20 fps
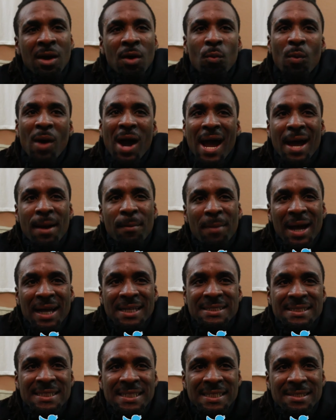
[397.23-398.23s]
why am I
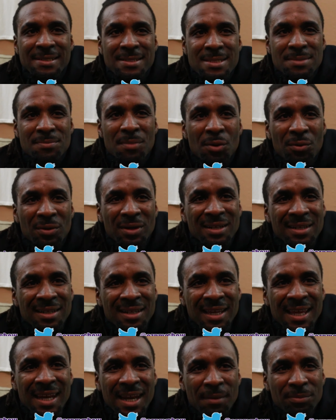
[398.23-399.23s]
still
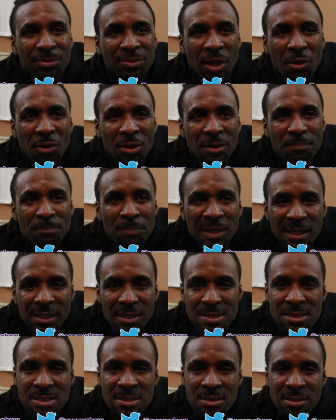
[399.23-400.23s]
smoking and I'm 30
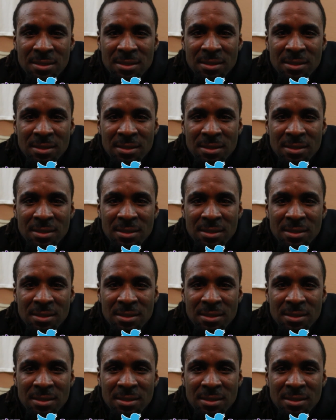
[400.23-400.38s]
plus?